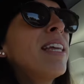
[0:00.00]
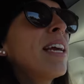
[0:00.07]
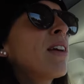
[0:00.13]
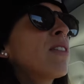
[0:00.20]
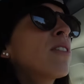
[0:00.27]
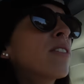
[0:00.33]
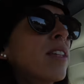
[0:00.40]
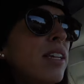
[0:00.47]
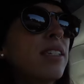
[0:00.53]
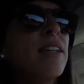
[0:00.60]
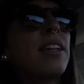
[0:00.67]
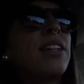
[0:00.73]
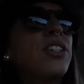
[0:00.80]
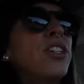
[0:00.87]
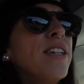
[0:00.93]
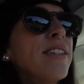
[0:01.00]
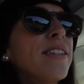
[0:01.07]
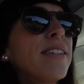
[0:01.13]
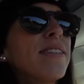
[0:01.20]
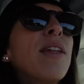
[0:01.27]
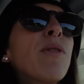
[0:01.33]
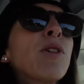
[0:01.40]
they looked like skinny
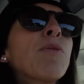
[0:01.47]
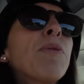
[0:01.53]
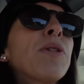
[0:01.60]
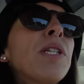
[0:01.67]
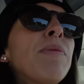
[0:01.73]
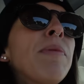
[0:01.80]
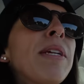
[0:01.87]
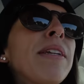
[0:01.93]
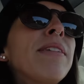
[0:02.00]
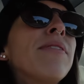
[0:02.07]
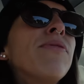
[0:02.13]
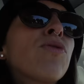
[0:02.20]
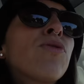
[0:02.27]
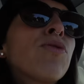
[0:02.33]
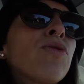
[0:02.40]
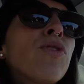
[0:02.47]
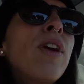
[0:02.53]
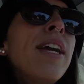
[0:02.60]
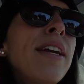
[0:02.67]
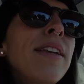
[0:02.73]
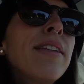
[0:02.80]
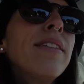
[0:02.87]
jeans. They were supposed to be
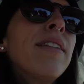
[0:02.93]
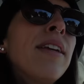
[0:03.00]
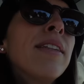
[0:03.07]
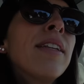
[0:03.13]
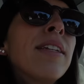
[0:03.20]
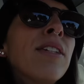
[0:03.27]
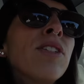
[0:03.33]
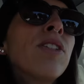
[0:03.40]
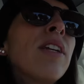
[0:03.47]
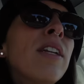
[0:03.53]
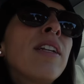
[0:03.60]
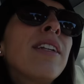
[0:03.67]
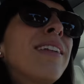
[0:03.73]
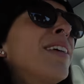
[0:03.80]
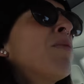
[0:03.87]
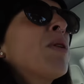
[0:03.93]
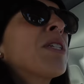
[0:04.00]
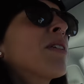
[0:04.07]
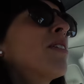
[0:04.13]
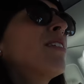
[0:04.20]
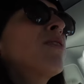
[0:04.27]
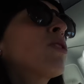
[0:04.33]
straight, and it just wasn't
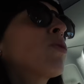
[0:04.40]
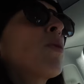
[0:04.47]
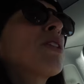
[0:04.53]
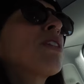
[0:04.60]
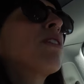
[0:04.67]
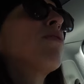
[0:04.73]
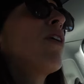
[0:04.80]
the